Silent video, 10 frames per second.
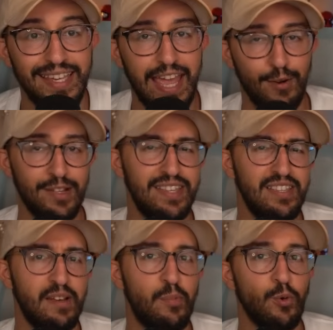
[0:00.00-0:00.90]
to
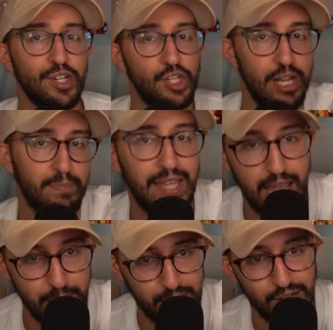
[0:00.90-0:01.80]
guarantee the more chip
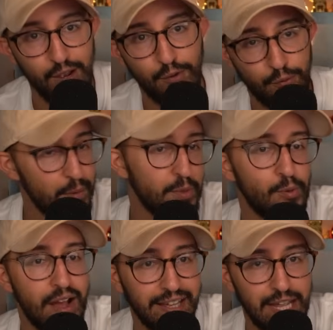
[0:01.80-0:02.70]
damage from
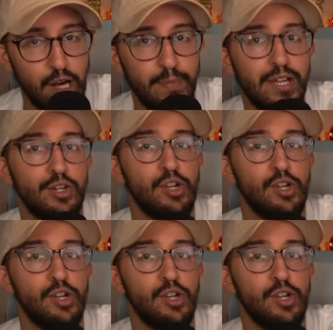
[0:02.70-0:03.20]
the Rocky Helmet.